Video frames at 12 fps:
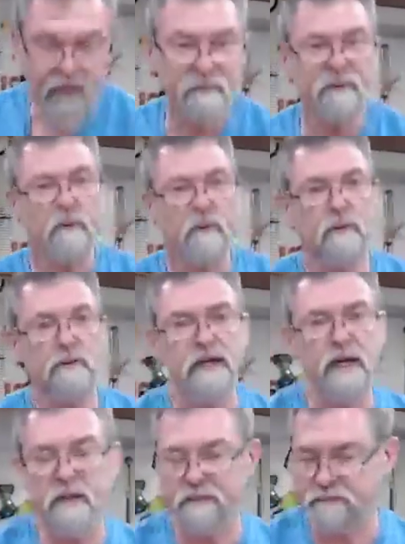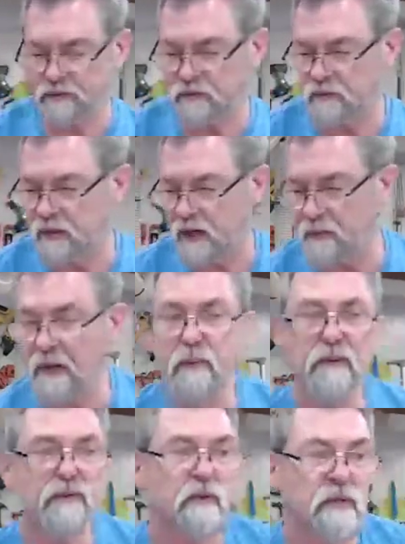I'm going to rotate it. How
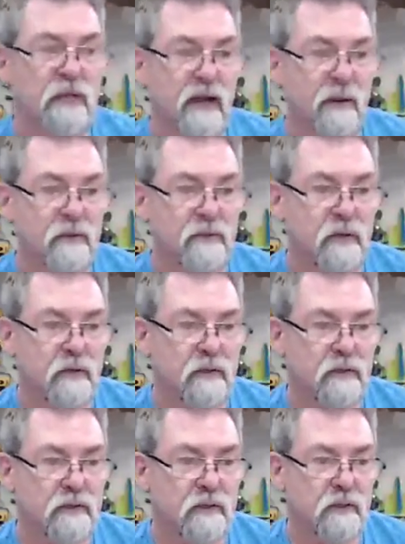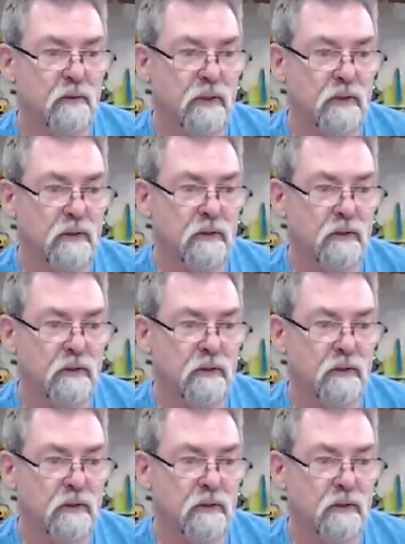about we switch cameras so you can see